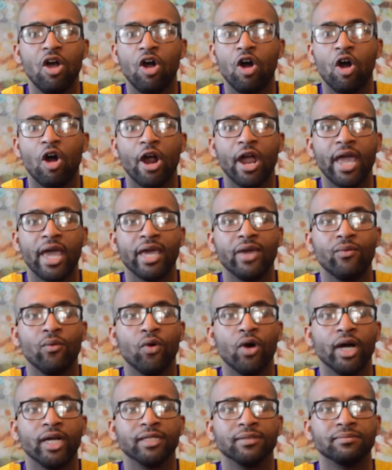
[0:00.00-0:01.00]
are
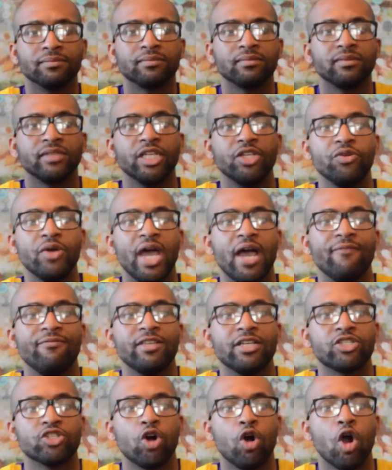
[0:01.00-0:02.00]
A1. Then you have
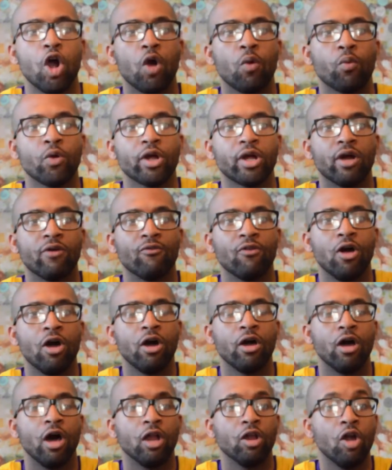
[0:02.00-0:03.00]
this artwork
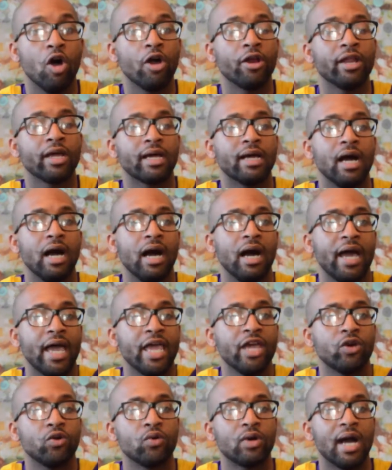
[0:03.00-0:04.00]
along the
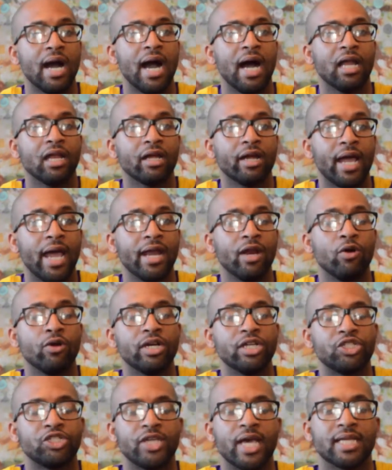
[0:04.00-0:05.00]
ankle collar and
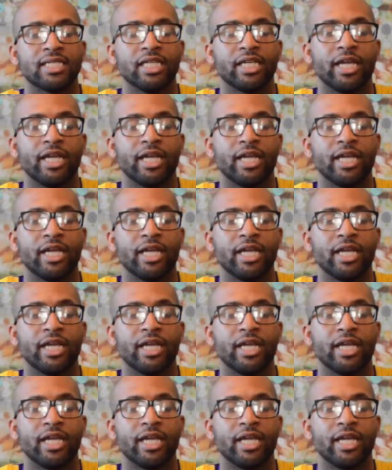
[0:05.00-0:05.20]
on the checks.